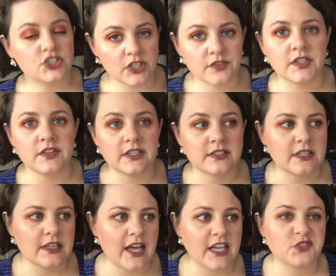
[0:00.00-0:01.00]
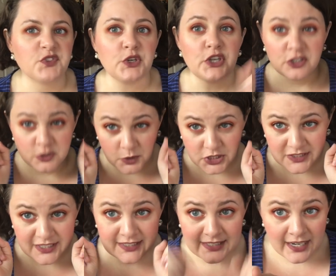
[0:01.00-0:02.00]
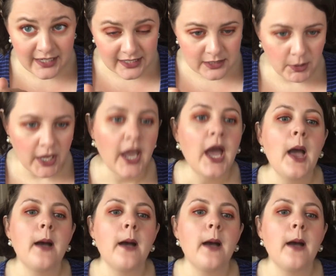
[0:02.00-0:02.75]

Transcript: a shift in this in the last few years, which is exciting to me.